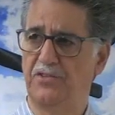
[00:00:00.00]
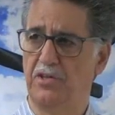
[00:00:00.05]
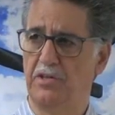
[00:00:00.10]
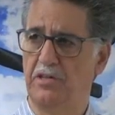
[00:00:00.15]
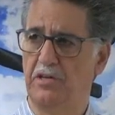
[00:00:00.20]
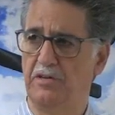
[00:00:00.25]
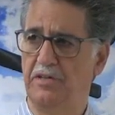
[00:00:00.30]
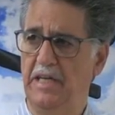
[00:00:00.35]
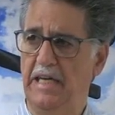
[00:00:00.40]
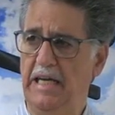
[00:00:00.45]
to
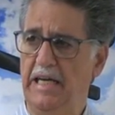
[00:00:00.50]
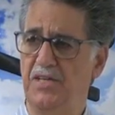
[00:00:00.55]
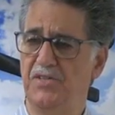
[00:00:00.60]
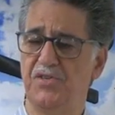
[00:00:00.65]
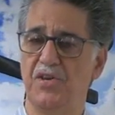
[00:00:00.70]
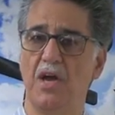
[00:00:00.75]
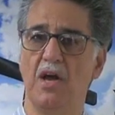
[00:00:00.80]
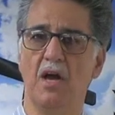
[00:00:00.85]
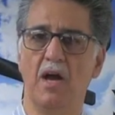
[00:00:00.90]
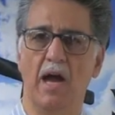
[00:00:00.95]
their
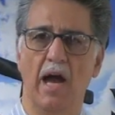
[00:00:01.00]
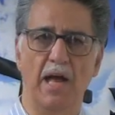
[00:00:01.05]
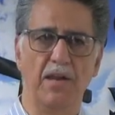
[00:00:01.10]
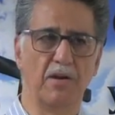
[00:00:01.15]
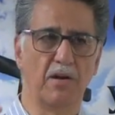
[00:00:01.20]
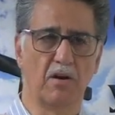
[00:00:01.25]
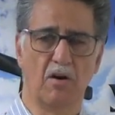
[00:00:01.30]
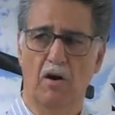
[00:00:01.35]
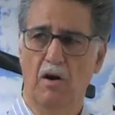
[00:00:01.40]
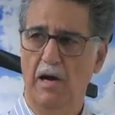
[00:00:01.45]
knees, and
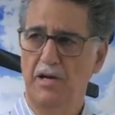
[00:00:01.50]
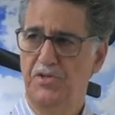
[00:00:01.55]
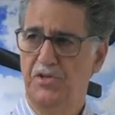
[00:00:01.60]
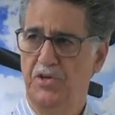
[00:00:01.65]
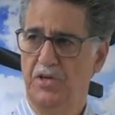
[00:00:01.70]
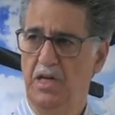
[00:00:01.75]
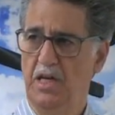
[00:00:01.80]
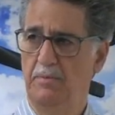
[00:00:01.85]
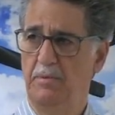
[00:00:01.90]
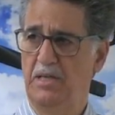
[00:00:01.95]
their hearts
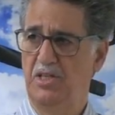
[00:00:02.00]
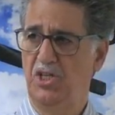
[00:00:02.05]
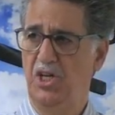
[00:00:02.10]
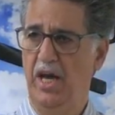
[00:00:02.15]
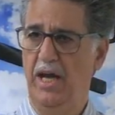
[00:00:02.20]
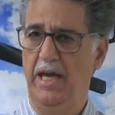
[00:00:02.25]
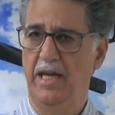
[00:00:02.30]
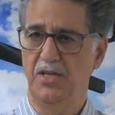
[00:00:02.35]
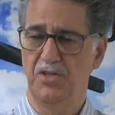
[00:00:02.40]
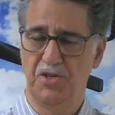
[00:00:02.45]
are going to be
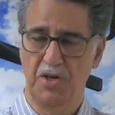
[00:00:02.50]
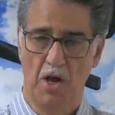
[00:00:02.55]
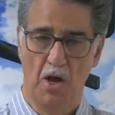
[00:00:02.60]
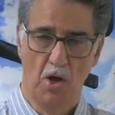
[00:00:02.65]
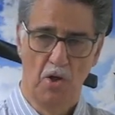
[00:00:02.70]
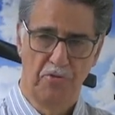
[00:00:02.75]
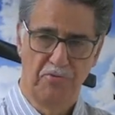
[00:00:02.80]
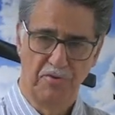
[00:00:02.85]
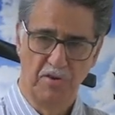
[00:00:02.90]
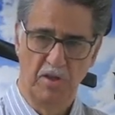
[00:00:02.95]
changed
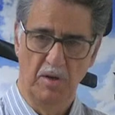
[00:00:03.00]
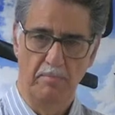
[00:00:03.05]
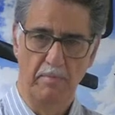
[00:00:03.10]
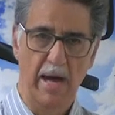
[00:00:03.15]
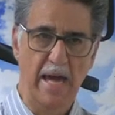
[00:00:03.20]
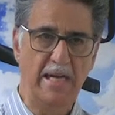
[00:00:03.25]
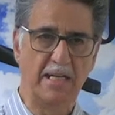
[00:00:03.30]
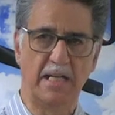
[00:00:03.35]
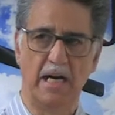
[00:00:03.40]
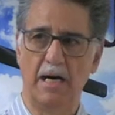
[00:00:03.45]
through the
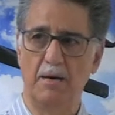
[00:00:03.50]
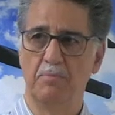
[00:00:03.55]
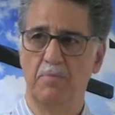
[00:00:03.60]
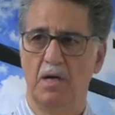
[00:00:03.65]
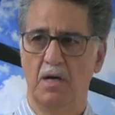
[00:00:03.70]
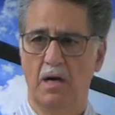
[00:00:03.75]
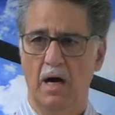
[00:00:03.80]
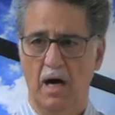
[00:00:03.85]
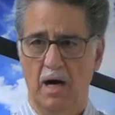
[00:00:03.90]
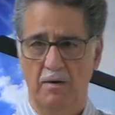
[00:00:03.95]

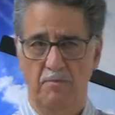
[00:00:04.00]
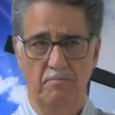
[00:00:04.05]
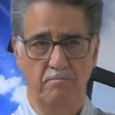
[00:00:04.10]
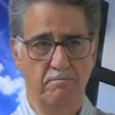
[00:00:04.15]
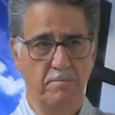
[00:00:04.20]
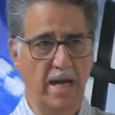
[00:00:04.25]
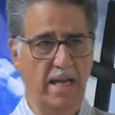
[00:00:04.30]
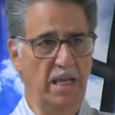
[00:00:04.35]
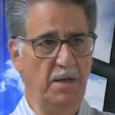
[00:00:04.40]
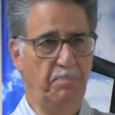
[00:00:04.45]
makeup of
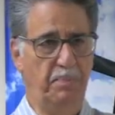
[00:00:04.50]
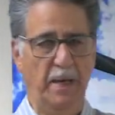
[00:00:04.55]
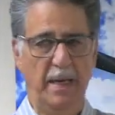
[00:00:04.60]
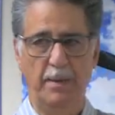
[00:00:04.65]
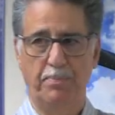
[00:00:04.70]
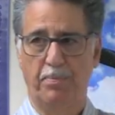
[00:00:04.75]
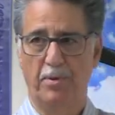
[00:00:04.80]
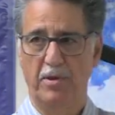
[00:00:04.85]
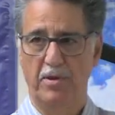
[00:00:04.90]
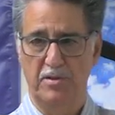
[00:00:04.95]
many
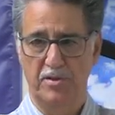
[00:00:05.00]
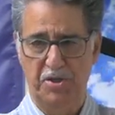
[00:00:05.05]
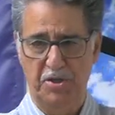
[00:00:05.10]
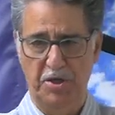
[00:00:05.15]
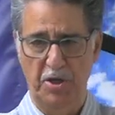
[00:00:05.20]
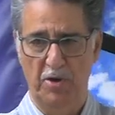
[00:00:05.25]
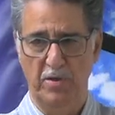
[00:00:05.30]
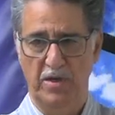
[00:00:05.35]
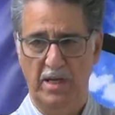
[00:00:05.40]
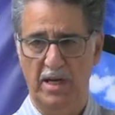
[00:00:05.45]
people that are
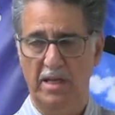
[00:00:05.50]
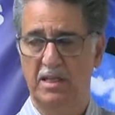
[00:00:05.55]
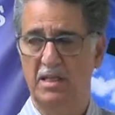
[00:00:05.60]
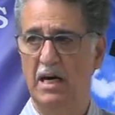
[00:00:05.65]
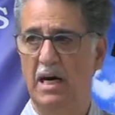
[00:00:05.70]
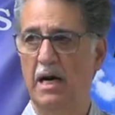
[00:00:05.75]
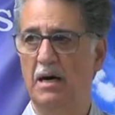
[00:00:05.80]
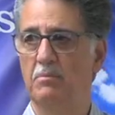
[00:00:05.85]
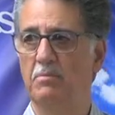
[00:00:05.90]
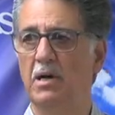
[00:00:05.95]
still going to
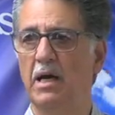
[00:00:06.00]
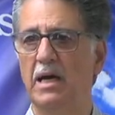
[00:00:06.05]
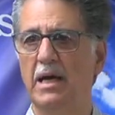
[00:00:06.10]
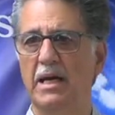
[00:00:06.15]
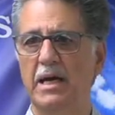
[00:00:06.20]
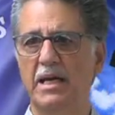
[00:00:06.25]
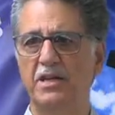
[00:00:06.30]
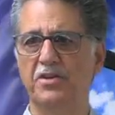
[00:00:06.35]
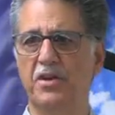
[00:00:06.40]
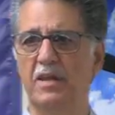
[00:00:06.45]
come
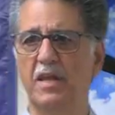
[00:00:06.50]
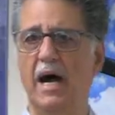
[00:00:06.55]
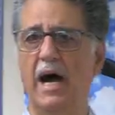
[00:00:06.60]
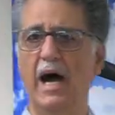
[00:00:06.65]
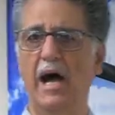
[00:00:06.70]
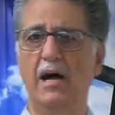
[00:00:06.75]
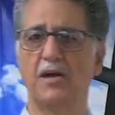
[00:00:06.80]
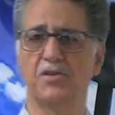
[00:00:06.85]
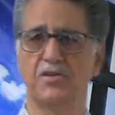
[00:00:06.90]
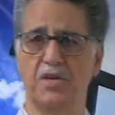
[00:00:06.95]
into the
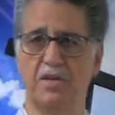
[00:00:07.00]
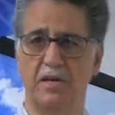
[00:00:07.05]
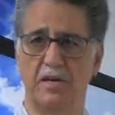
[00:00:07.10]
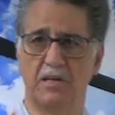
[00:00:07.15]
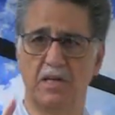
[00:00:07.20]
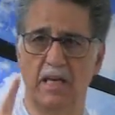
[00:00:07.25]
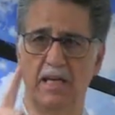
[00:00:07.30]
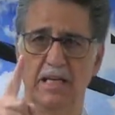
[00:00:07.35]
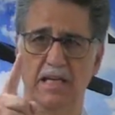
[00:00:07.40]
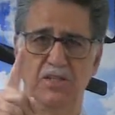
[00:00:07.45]
house and
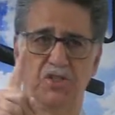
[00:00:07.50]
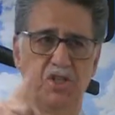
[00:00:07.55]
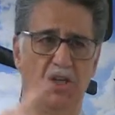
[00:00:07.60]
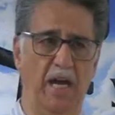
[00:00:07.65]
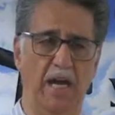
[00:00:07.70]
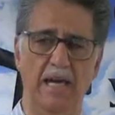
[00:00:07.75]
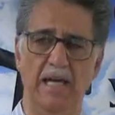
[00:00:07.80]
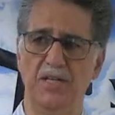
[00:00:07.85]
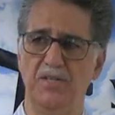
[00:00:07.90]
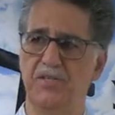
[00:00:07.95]
they're going to get
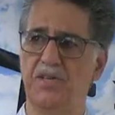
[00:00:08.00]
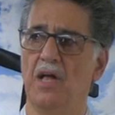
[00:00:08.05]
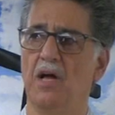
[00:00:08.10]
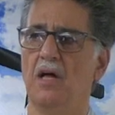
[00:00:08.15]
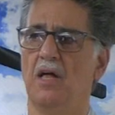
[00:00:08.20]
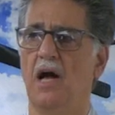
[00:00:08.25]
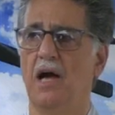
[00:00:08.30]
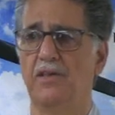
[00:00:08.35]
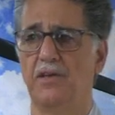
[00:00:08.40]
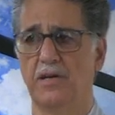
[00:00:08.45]
changed
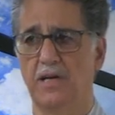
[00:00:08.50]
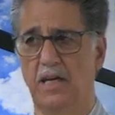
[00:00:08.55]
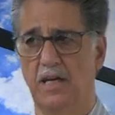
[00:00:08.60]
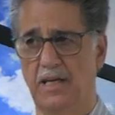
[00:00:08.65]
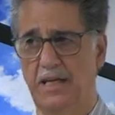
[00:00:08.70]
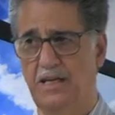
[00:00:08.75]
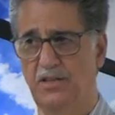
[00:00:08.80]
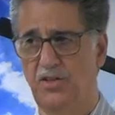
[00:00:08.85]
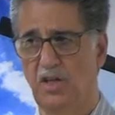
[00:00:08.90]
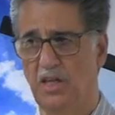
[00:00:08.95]
Hallelujah. and they're
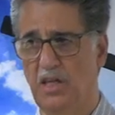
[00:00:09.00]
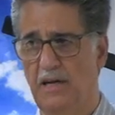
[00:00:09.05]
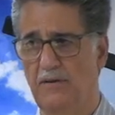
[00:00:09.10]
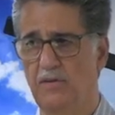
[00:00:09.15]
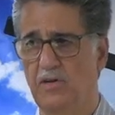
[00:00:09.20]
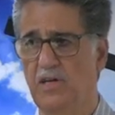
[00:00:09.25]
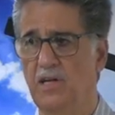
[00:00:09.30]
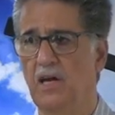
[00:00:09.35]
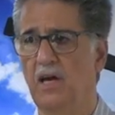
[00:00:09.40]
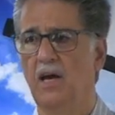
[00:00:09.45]
going to get
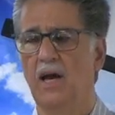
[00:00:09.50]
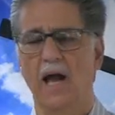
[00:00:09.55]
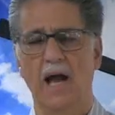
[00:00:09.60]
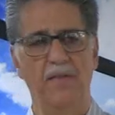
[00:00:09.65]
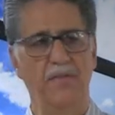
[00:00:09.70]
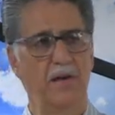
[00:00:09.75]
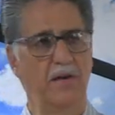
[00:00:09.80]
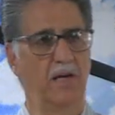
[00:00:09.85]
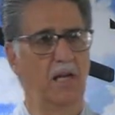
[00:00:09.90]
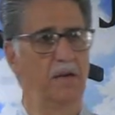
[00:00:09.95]
delivered
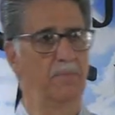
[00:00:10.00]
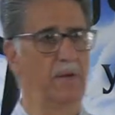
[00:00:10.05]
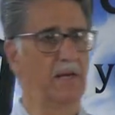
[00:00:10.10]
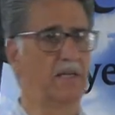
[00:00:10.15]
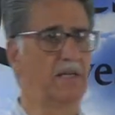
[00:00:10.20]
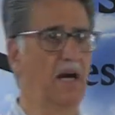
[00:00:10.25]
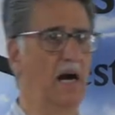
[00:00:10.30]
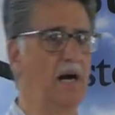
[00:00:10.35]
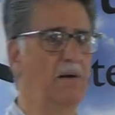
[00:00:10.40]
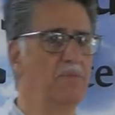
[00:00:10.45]
and they're going to
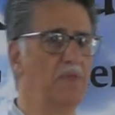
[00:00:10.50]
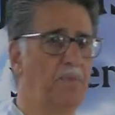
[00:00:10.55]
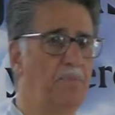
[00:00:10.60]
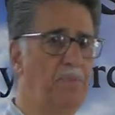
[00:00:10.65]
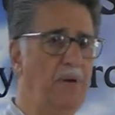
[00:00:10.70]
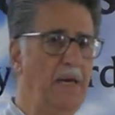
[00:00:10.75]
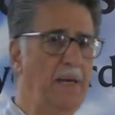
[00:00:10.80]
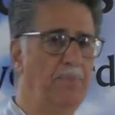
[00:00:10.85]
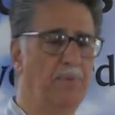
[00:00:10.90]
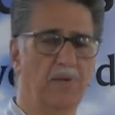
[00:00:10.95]
become
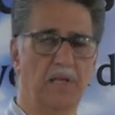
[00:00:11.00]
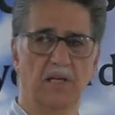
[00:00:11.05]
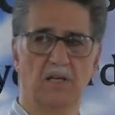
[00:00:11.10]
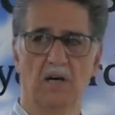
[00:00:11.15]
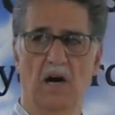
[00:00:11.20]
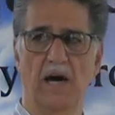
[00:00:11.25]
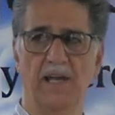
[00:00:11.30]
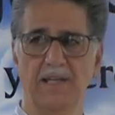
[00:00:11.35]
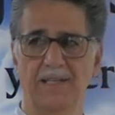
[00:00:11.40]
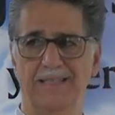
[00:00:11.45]
yes. the people that
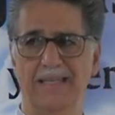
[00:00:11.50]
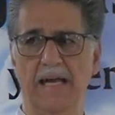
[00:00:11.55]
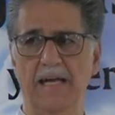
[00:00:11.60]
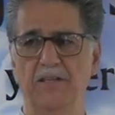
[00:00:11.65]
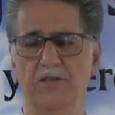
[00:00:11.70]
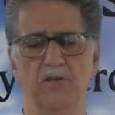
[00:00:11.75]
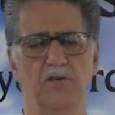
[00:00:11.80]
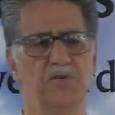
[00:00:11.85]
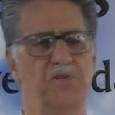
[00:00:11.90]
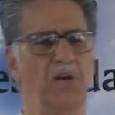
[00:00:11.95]
God
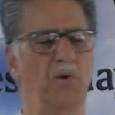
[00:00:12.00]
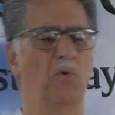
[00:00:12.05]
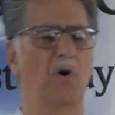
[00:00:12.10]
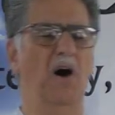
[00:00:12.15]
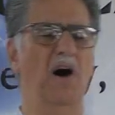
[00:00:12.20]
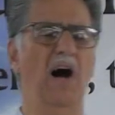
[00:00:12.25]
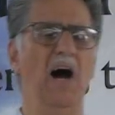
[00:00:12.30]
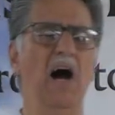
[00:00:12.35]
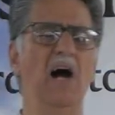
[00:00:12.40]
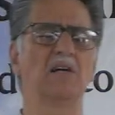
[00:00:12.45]
intended. You say,
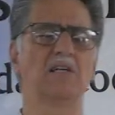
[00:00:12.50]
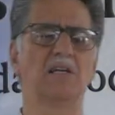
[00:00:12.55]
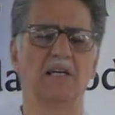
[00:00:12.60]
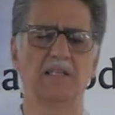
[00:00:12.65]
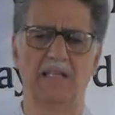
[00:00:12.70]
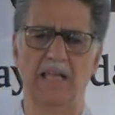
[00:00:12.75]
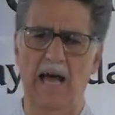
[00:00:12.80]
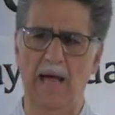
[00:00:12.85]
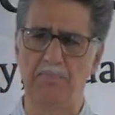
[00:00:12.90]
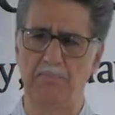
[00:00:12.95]
well, yes. how
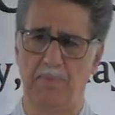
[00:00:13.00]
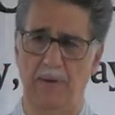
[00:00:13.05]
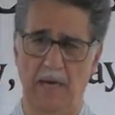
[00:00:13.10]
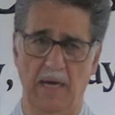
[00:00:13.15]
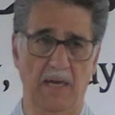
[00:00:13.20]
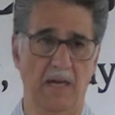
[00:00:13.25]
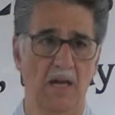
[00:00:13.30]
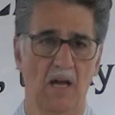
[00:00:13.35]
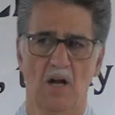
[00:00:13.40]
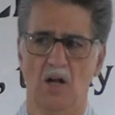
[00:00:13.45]
could that
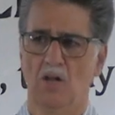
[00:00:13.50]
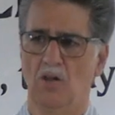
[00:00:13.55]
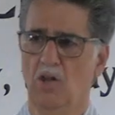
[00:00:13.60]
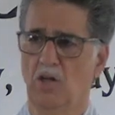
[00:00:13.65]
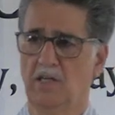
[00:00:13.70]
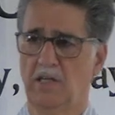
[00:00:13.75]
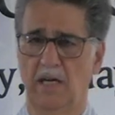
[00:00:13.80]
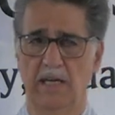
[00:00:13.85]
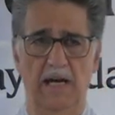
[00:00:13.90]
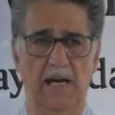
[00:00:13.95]
be? Praise
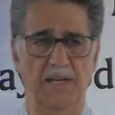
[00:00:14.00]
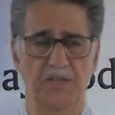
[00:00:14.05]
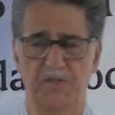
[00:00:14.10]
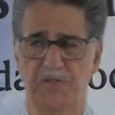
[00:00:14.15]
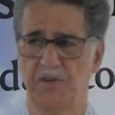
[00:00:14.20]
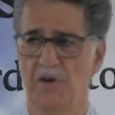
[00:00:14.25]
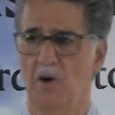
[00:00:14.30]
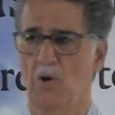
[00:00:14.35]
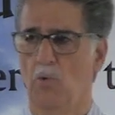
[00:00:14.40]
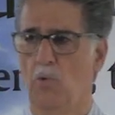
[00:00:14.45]
Look at
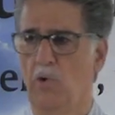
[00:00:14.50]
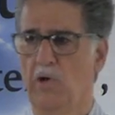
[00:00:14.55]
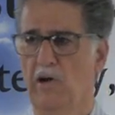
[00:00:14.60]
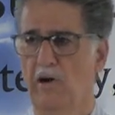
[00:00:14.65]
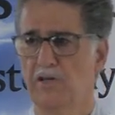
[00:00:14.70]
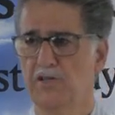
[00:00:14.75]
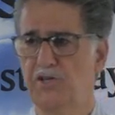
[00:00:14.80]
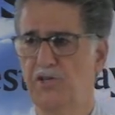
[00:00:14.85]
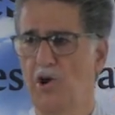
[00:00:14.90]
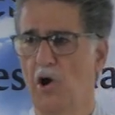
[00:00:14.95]
Lord. us. We
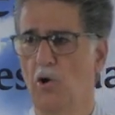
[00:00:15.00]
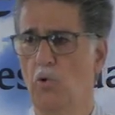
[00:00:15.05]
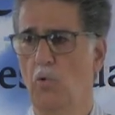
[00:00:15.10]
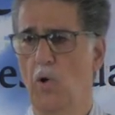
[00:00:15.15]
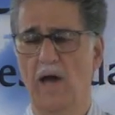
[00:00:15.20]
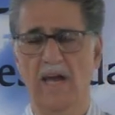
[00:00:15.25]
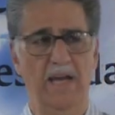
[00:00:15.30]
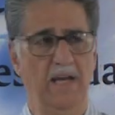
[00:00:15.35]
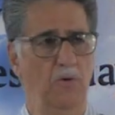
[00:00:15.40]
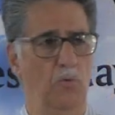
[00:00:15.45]
are so
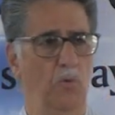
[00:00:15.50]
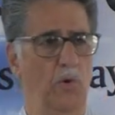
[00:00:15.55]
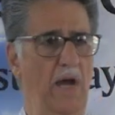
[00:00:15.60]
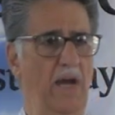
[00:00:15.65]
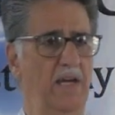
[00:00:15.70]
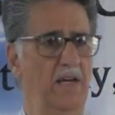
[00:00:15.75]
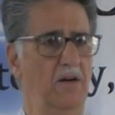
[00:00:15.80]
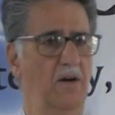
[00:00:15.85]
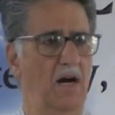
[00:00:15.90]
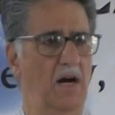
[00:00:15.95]
wing,
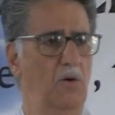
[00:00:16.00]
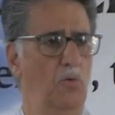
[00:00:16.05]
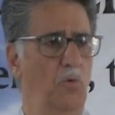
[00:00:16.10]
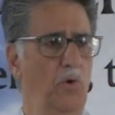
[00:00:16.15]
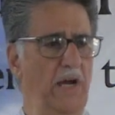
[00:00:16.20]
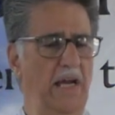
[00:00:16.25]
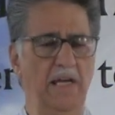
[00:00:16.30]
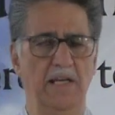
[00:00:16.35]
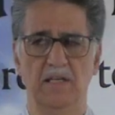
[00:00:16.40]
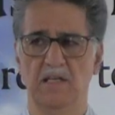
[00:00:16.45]
wing, uh,
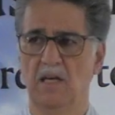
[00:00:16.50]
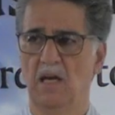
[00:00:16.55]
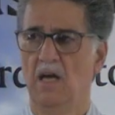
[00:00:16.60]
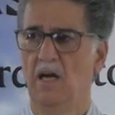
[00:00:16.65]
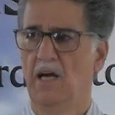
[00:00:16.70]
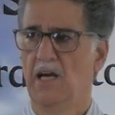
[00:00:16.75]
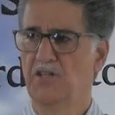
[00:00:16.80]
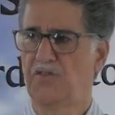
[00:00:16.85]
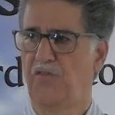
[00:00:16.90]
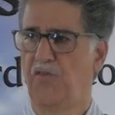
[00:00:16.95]
weaned
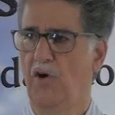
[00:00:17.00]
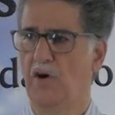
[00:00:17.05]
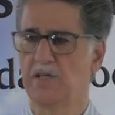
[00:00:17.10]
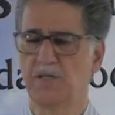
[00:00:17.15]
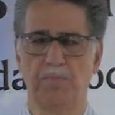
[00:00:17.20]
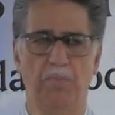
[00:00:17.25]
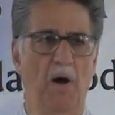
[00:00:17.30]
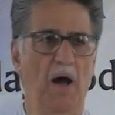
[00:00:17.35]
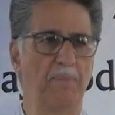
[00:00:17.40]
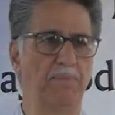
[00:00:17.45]
as far
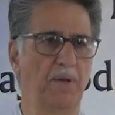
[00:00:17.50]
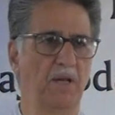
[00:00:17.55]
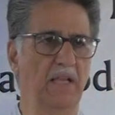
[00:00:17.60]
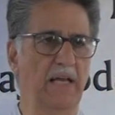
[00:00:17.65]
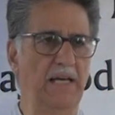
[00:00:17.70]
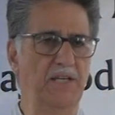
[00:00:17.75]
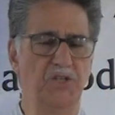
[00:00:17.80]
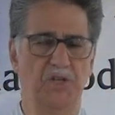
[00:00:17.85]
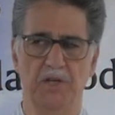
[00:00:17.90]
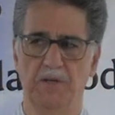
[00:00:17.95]
as
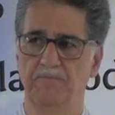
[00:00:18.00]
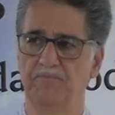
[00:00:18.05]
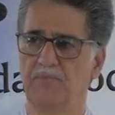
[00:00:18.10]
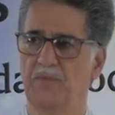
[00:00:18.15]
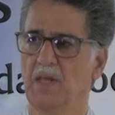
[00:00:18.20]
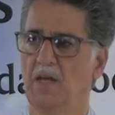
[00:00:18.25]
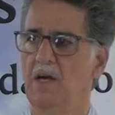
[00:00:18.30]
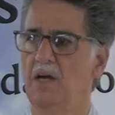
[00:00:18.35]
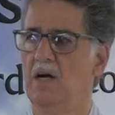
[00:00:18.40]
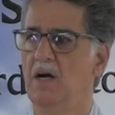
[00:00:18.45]
population.
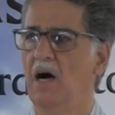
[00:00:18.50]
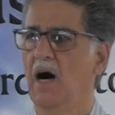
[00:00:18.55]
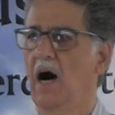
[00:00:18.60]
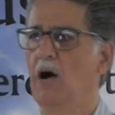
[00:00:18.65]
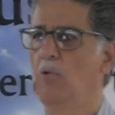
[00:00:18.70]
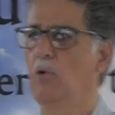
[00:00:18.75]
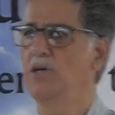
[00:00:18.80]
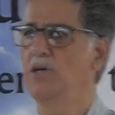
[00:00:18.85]
I